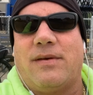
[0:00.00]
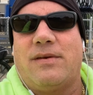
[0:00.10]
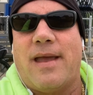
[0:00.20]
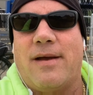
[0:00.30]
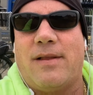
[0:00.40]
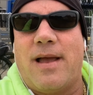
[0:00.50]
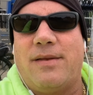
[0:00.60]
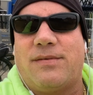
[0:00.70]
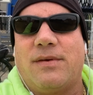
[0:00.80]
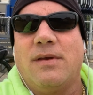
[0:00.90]
tail
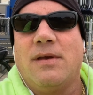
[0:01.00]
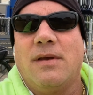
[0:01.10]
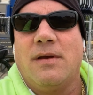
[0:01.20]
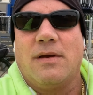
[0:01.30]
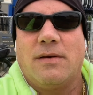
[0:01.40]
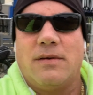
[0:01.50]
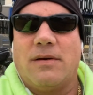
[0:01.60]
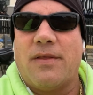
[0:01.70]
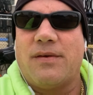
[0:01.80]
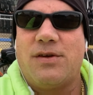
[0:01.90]
lights,
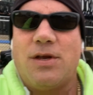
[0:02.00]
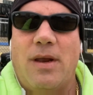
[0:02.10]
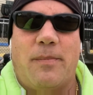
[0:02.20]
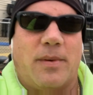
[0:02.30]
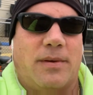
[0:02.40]
nothing cheap.